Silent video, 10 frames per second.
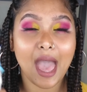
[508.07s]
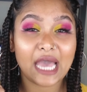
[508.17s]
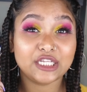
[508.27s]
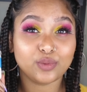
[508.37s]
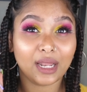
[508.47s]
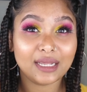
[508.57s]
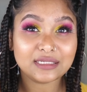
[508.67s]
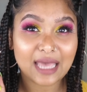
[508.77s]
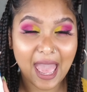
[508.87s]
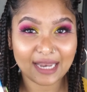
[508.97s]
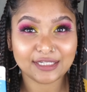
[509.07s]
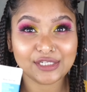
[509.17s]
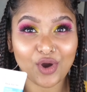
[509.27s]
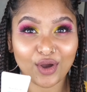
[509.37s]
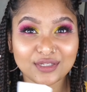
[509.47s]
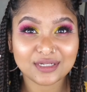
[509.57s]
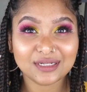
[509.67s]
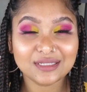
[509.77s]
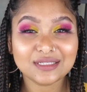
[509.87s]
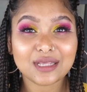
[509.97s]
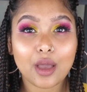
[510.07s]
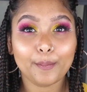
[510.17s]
as well as antioxidants.